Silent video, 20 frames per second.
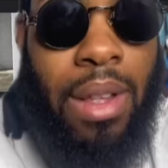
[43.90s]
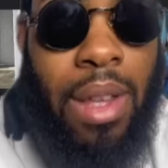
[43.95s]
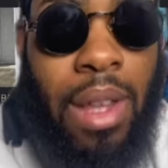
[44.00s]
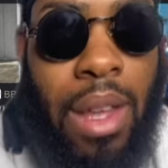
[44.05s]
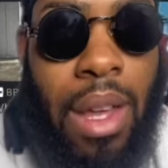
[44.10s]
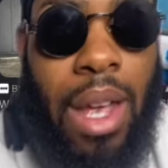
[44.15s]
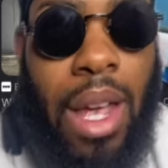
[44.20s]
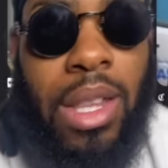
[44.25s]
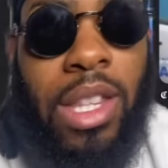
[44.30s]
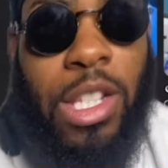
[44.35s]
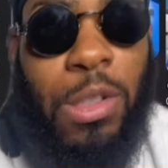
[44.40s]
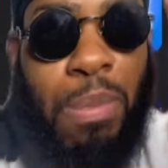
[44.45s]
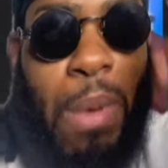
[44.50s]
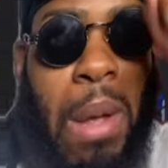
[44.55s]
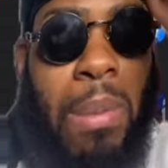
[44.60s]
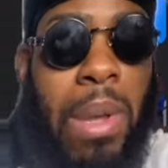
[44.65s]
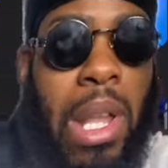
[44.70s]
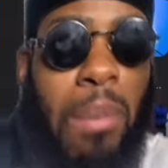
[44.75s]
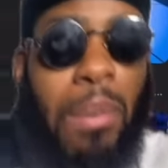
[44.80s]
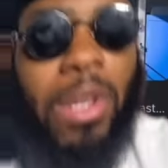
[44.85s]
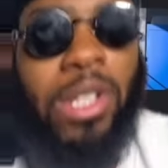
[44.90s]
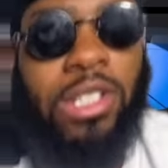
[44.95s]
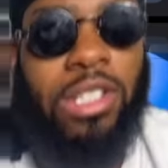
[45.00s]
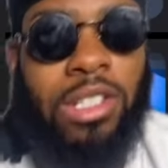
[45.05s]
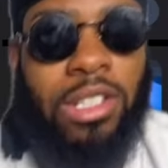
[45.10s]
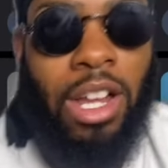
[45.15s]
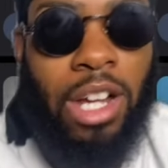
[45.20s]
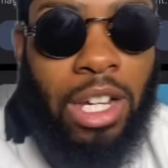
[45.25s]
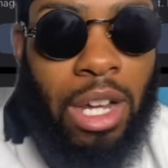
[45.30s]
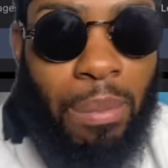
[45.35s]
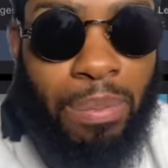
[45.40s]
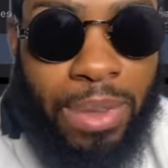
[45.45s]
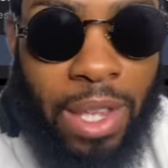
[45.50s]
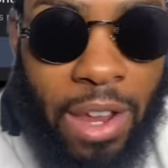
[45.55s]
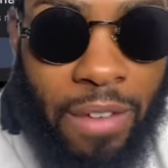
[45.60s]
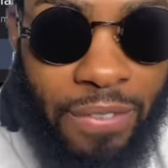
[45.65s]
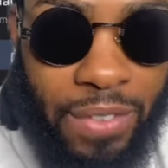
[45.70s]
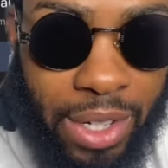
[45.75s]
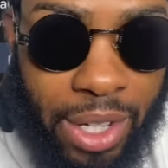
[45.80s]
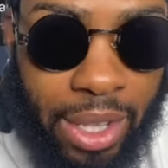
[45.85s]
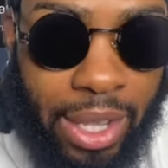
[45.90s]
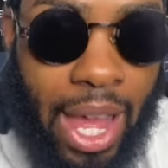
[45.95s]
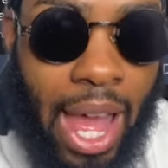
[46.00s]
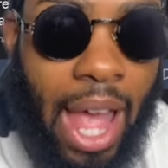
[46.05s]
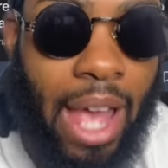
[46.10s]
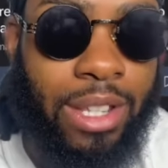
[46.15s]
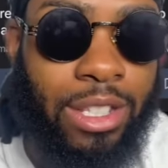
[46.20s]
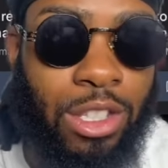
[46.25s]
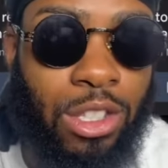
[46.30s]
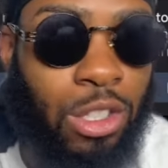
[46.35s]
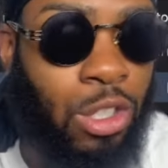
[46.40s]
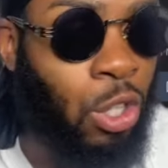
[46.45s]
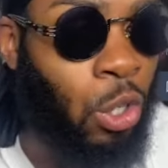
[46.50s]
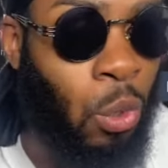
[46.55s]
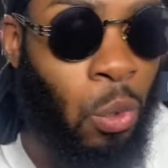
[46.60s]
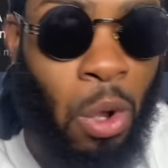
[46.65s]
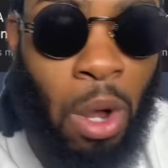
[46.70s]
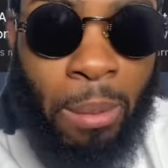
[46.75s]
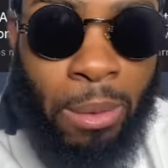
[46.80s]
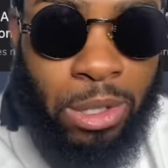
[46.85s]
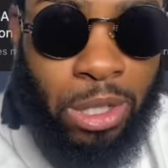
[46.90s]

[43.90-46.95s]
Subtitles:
And these people have been stuck up there for the last 2, almost